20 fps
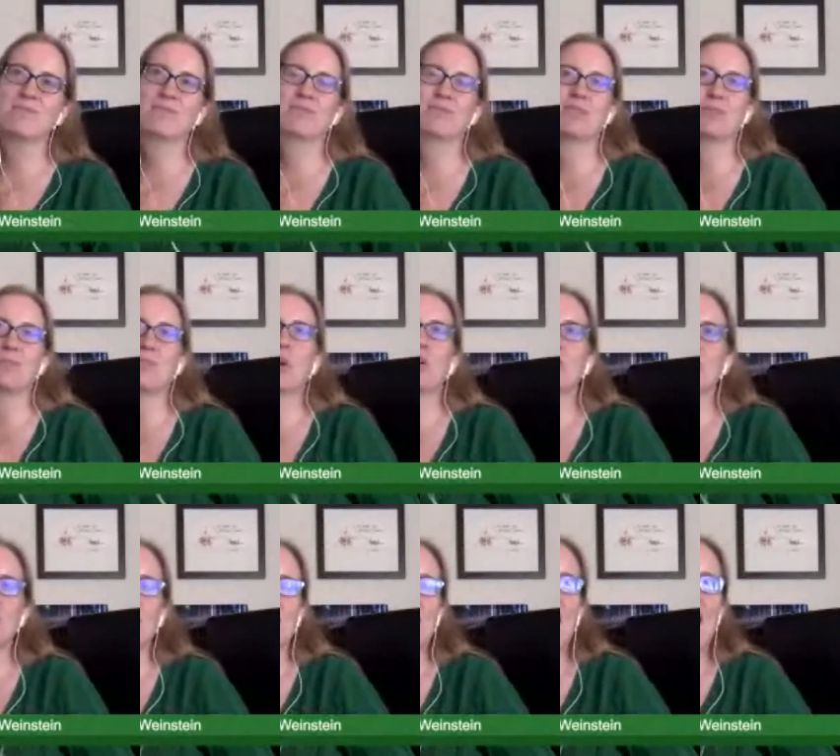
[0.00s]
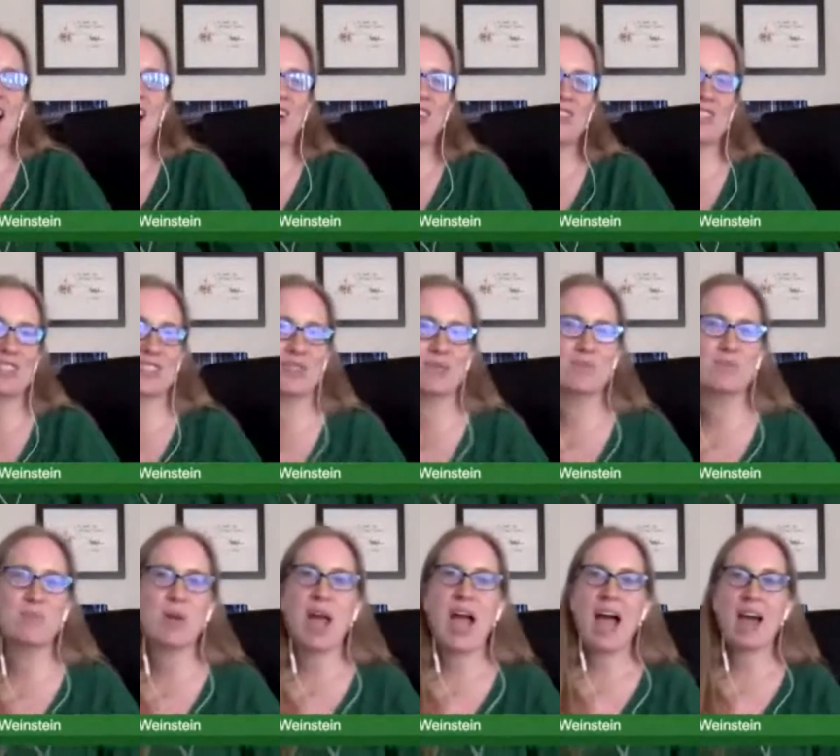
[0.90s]
merchant accounts
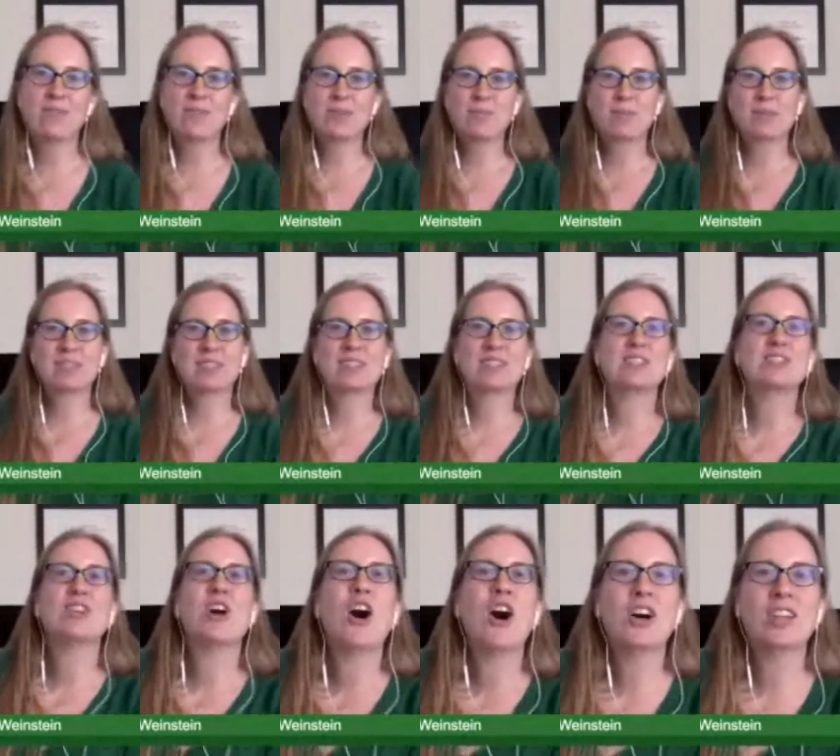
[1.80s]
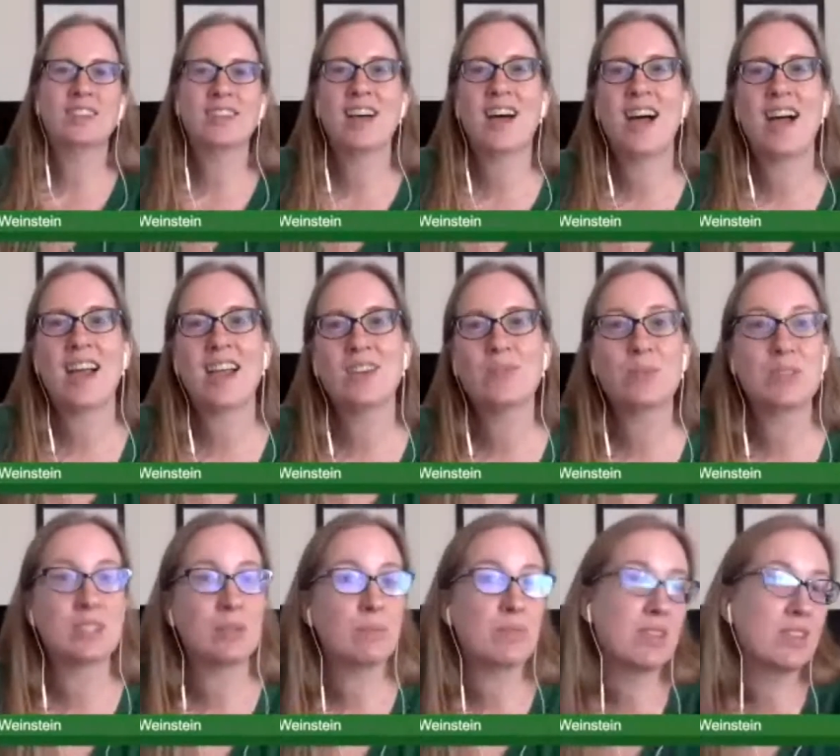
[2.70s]
and having businesses online
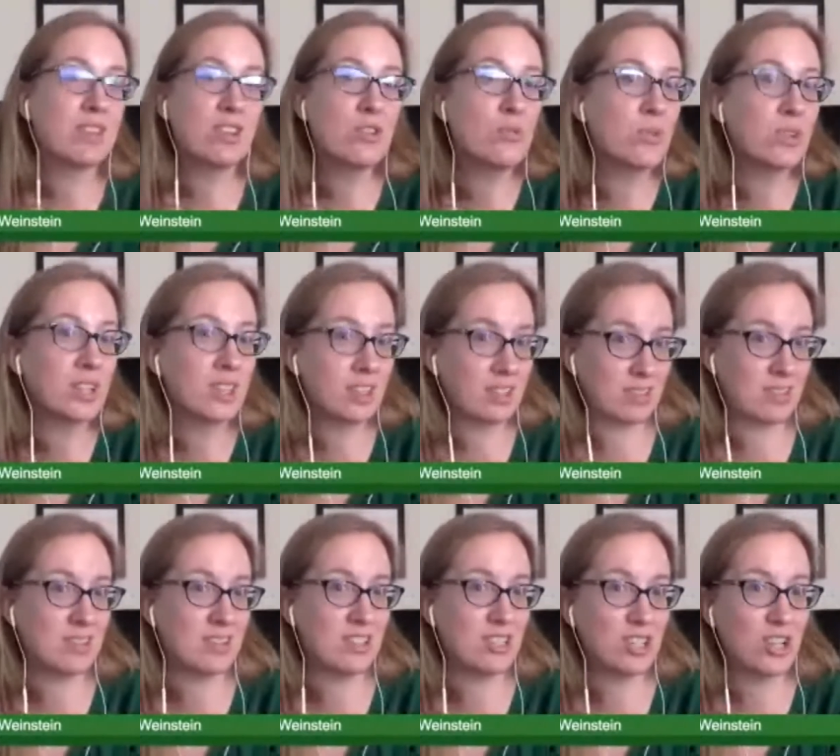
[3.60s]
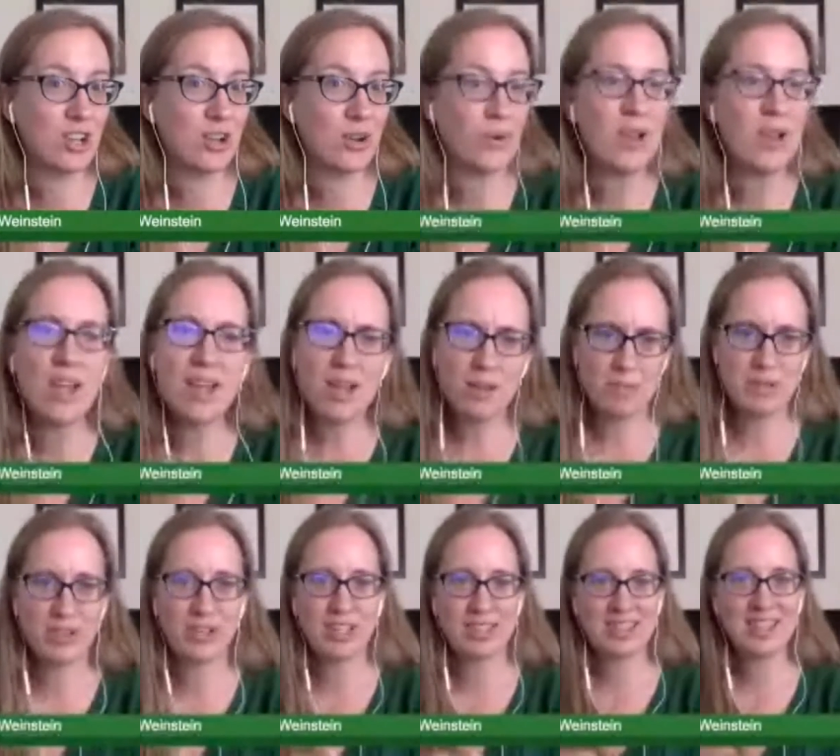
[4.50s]
was something that you really couldn't do. I
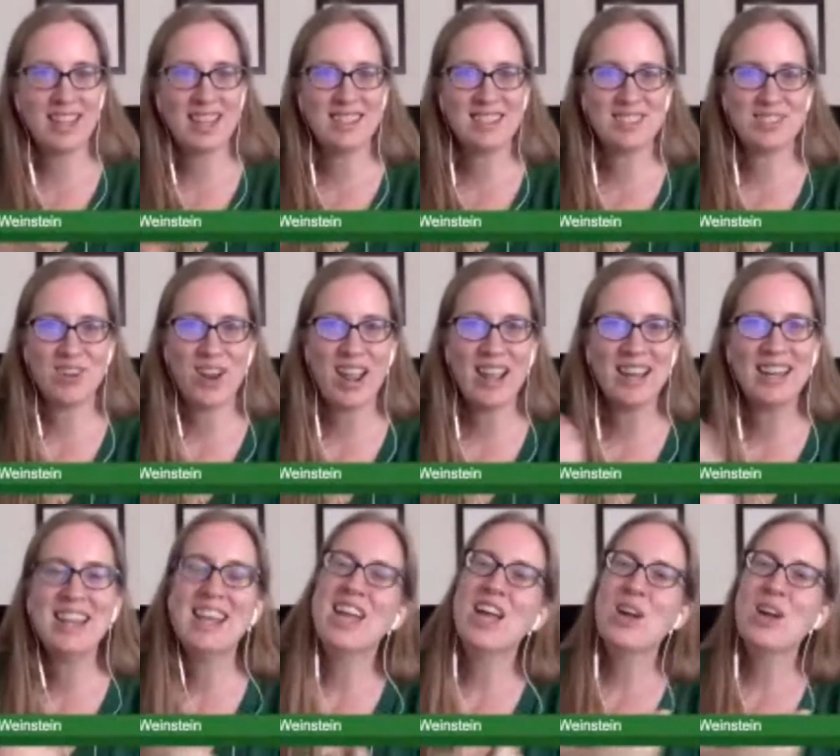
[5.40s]
mean, look at this, right?